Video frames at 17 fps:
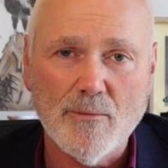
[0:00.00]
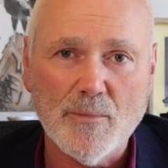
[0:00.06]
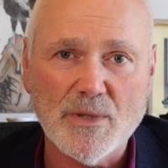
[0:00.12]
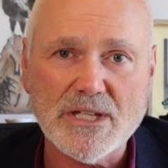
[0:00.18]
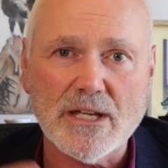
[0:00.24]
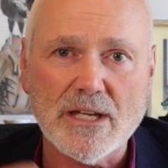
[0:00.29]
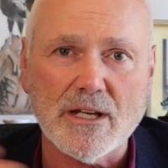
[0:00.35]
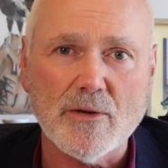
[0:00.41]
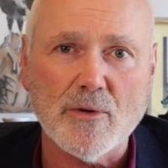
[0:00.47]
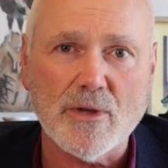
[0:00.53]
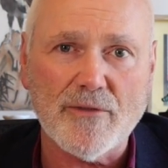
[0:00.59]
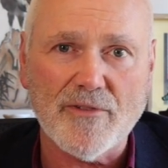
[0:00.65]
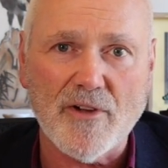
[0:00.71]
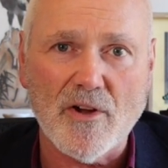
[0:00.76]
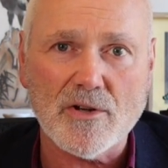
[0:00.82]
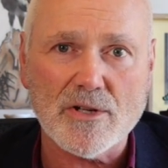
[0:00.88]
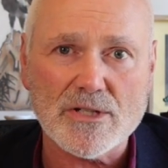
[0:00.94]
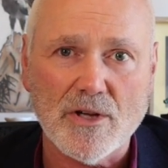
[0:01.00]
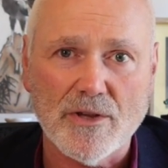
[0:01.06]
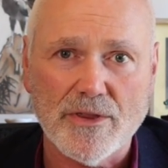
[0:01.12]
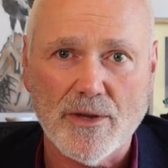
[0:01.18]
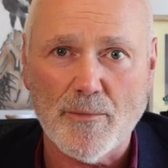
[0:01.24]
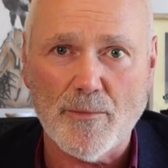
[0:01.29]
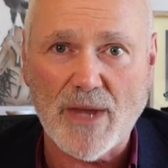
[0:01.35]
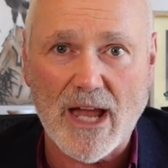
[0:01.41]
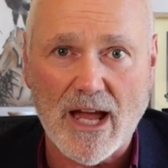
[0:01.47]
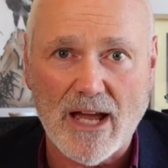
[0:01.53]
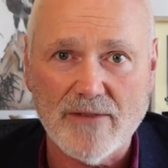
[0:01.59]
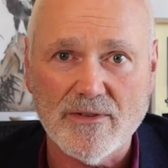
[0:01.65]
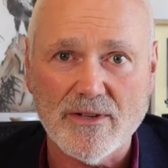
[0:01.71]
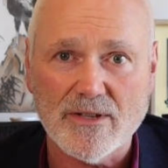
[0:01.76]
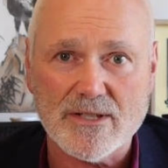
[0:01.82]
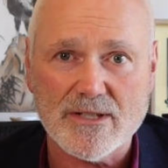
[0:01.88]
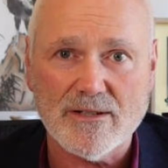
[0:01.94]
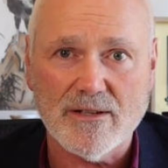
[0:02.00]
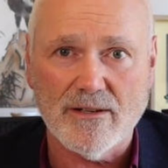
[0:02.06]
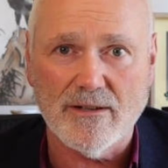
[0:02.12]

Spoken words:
particularly with a focus on the behaviours